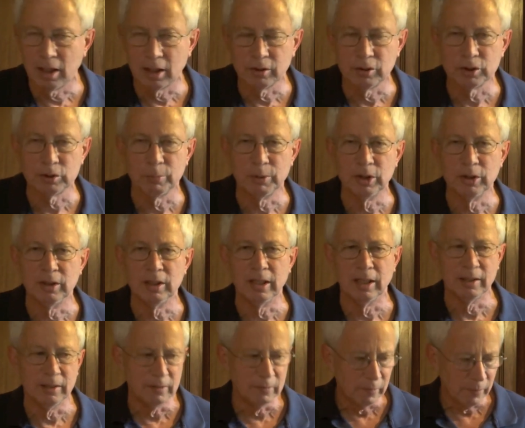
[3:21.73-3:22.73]
congressmen
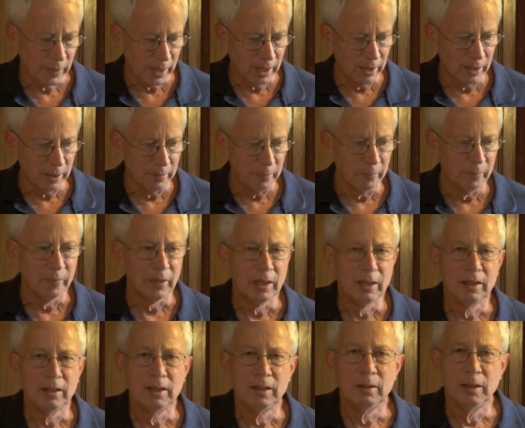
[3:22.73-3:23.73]
and
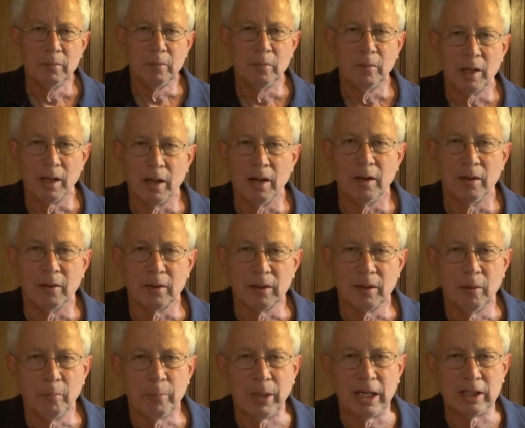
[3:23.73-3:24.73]
um,
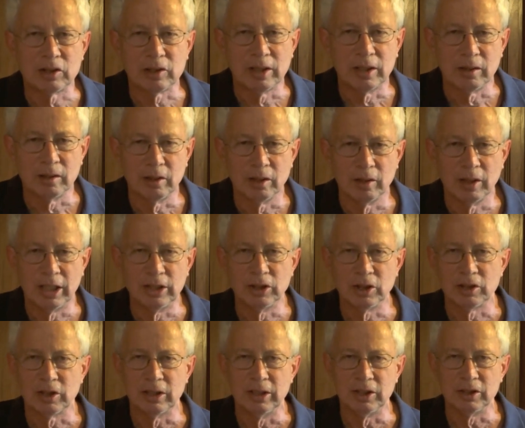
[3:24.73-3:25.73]
pass le the
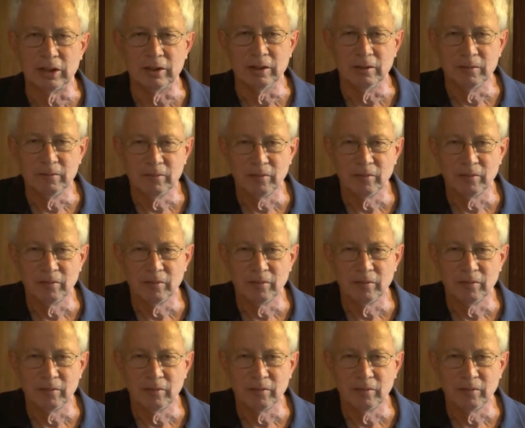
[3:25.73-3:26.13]
legislation.